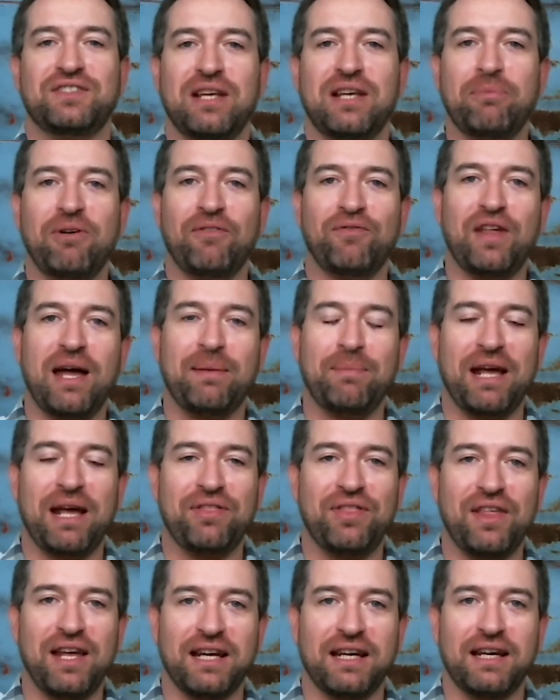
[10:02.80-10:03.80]
some of them I
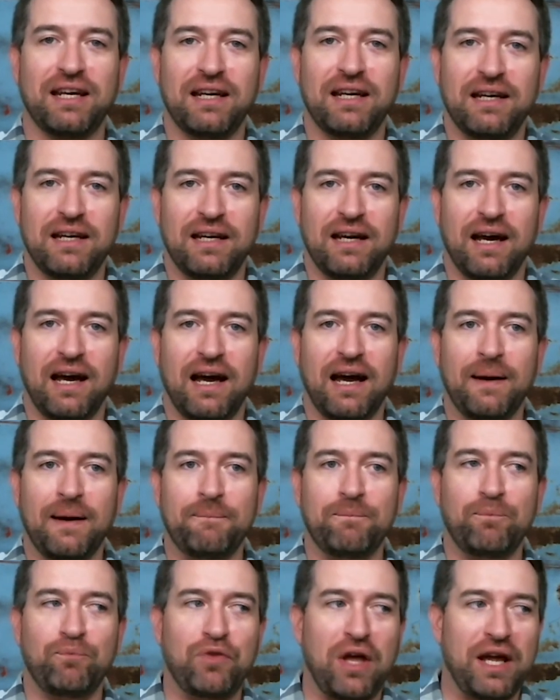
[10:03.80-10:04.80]
think
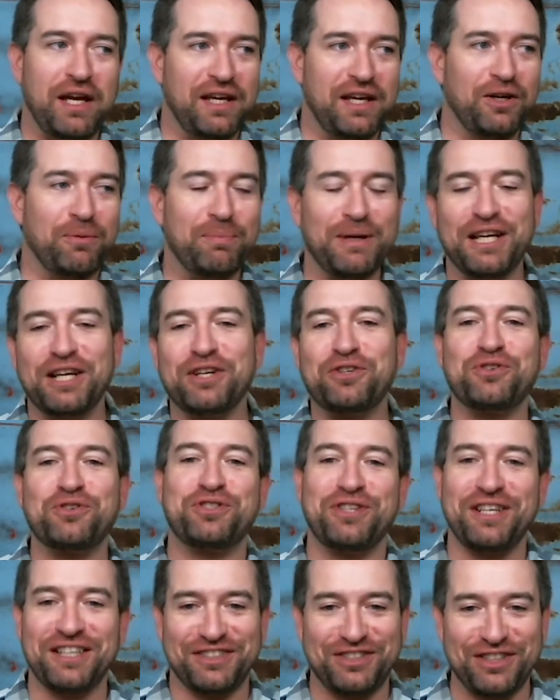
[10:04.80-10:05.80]
uh, it'll be
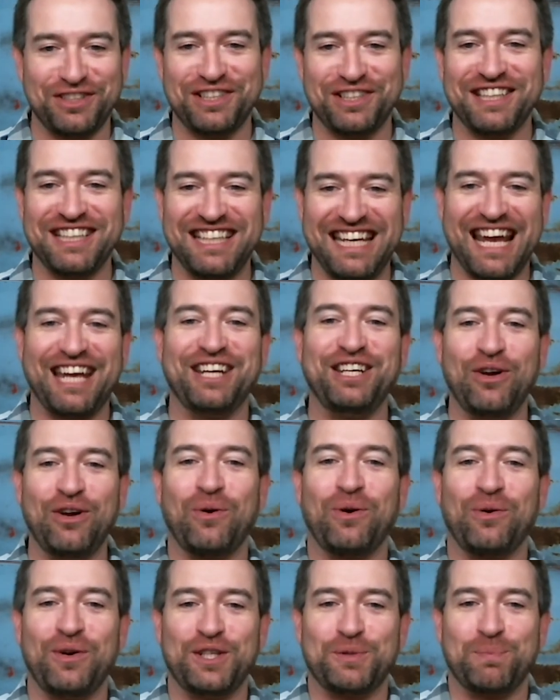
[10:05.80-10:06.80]
interesting just to get
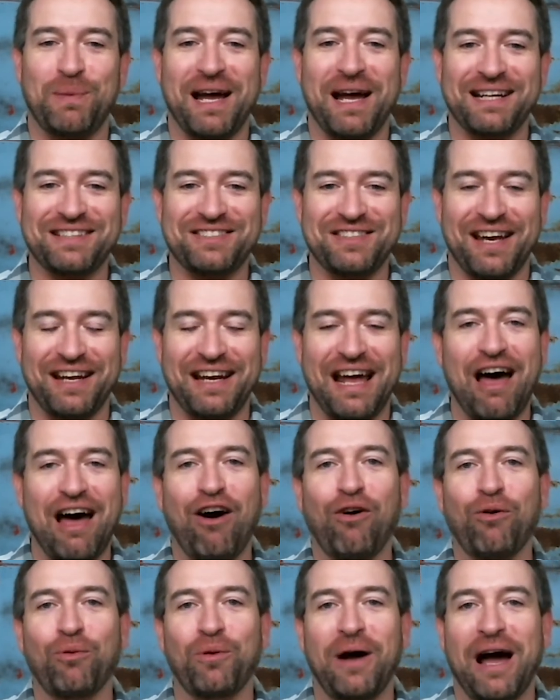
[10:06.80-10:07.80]
your response on
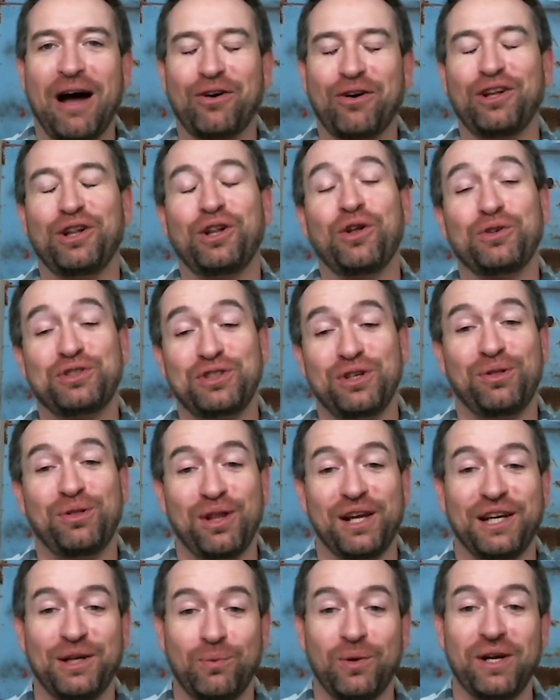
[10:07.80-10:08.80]
how, how close you
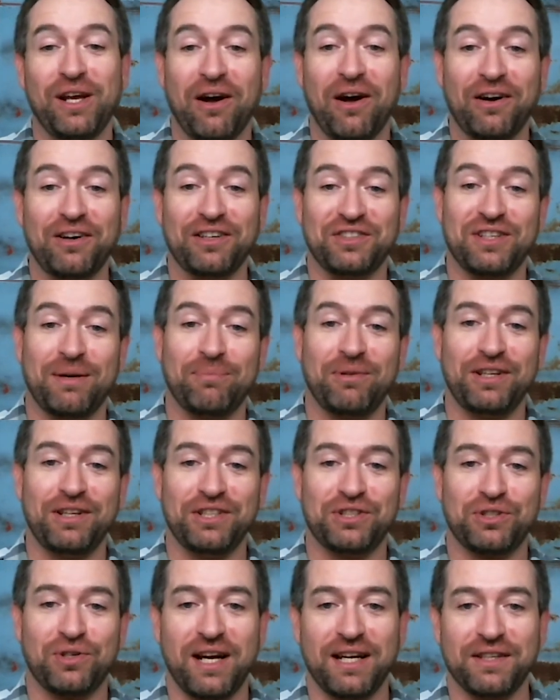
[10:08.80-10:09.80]
think we are to some of
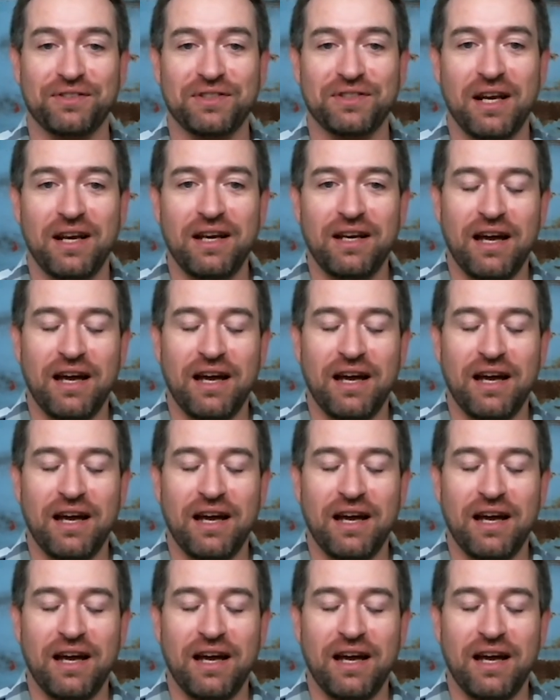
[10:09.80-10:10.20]
these trends.